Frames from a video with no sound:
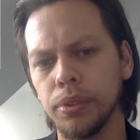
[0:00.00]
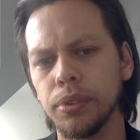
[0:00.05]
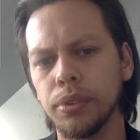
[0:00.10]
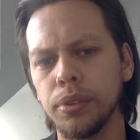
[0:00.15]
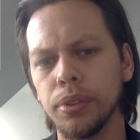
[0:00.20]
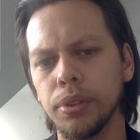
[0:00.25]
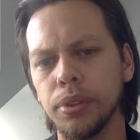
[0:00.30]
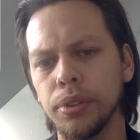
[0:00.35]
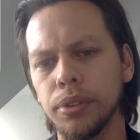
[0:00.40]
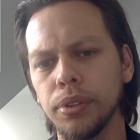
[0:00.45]

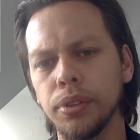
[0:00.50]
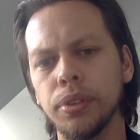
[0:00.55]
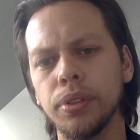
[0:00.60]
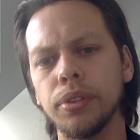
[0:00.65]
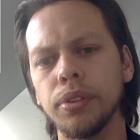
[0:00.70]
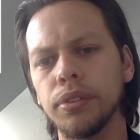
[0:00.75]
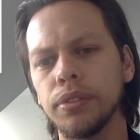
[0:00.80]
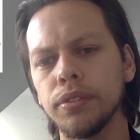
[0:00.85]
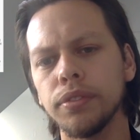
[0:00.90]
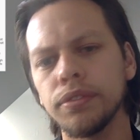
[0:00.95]
to
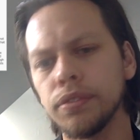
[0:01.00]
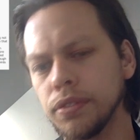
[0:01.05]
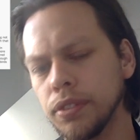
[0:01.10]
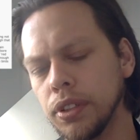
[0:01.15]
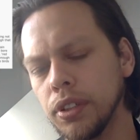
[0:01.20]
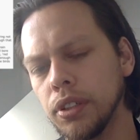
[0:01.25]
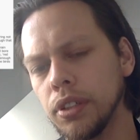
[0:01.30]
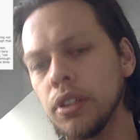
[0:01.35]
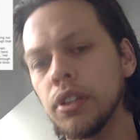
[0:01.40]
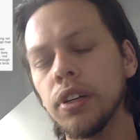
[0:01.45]

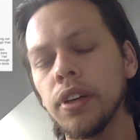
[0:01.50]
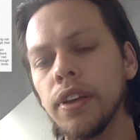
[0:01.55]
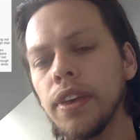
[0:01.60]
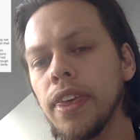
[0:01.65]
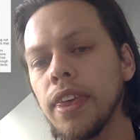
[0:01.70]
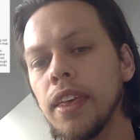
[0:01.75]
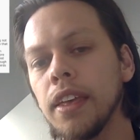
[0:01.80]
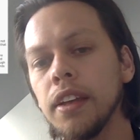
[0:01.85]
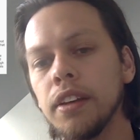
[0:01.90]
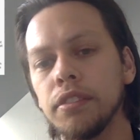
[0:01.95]
for
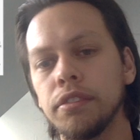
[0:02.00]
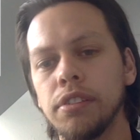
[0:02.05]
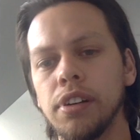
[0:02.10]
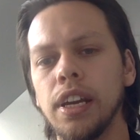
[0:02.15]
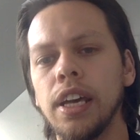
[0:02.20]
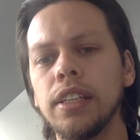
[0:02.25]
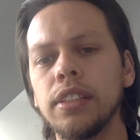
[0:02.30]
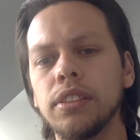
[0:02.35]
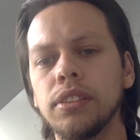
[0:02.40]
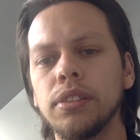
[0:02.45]
for
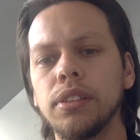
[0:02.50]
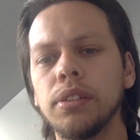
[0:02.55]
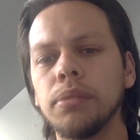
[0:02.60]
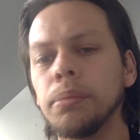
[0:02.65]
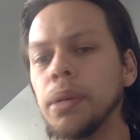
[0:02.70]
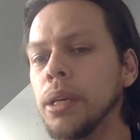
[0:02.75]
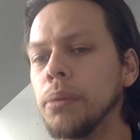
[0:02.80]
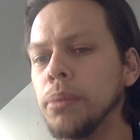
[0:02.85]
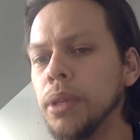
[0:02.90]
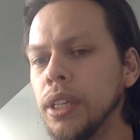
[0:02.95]
later on
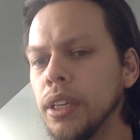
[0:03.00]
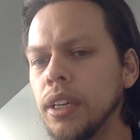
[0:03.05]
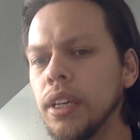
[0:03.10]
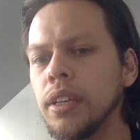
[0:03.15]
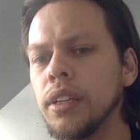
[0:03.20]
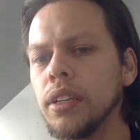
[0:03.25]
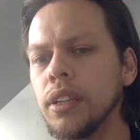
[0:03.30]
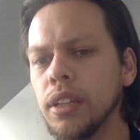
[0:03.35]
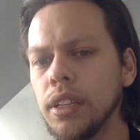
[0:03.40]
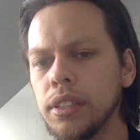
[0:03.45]
maybe,
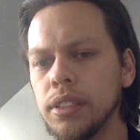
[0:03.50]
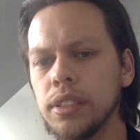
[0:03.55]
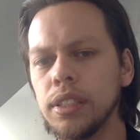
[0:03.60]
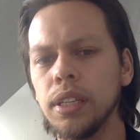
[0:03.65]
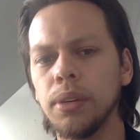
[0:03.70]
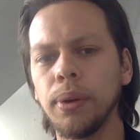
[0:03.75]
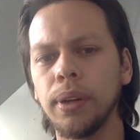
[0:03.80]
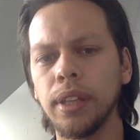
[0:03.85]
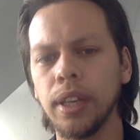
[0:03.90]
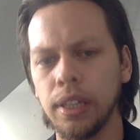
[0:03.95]
and
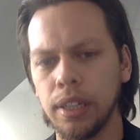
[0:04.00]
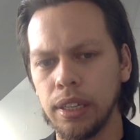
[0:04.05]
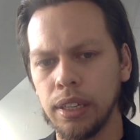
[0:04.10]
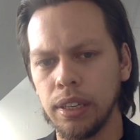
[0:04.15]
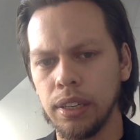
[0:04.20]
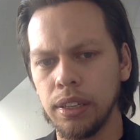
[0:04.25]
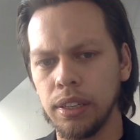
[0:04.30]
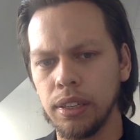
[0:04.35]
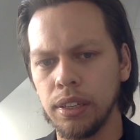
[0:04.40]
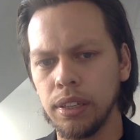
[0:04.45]
see what
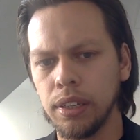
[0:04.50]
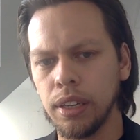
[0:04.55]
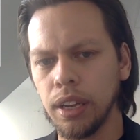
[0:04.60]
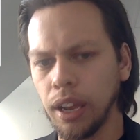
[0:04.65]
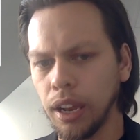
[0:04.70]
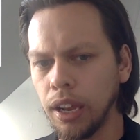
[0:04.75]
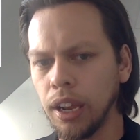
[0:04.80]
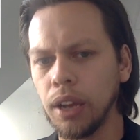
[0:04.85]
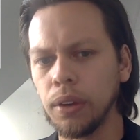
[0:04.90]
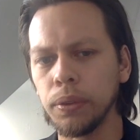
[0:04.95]

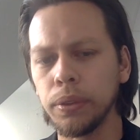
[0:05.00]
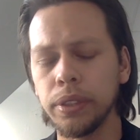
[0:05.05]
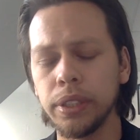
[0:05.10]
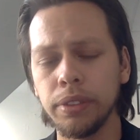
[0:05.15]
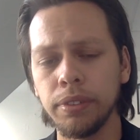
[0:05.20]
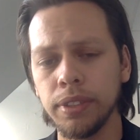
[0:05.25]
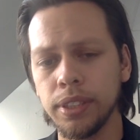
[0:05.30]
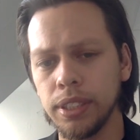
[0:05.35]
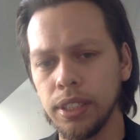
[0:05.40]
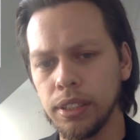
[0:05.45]
I will
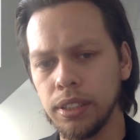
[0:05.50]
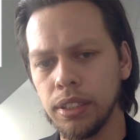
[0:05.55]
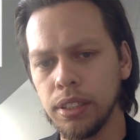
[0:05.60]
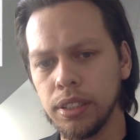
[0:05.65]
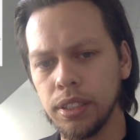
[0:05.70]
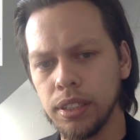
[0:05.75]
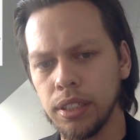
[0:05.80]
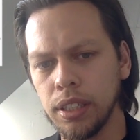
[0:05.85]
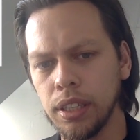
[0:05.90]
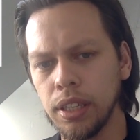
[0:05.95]
revisit
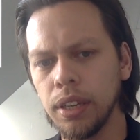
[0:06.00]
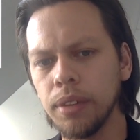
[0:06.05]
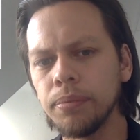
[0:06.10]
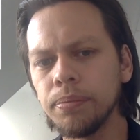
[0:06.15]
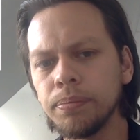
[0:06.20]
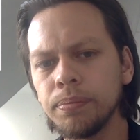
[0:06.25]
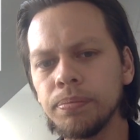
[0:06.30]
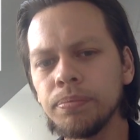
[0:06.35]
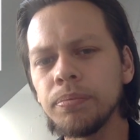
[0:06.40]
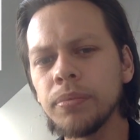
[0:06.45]
this
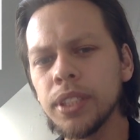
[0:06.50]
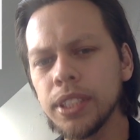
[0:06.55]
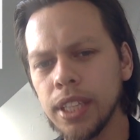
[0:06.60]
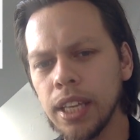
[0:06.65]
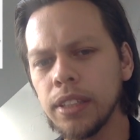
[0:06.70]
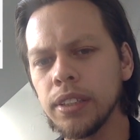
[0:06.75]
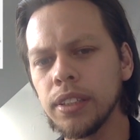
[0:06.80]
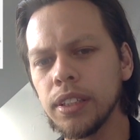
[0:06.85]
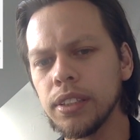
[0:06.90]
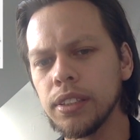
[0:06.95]

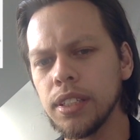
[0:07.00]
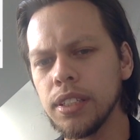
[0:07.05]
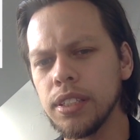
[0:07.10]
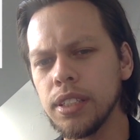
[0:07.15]
sentence and